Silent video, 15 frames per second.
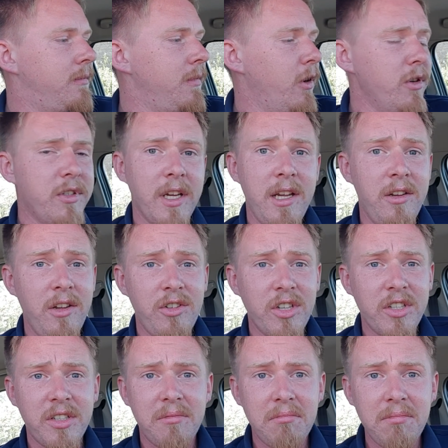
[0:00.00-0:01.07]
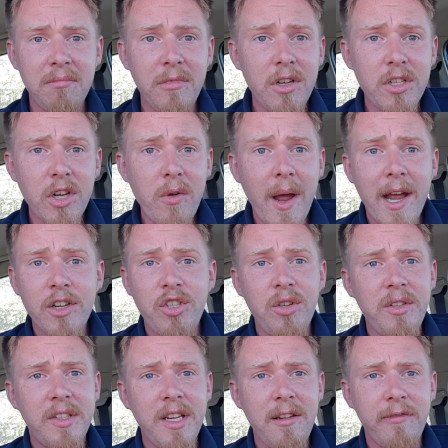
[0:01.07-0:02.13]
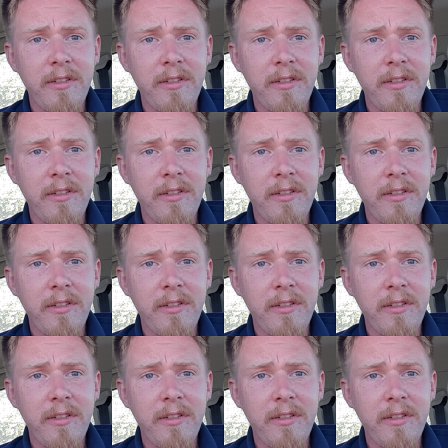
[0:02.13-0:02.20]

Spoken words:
honestly, you do as you see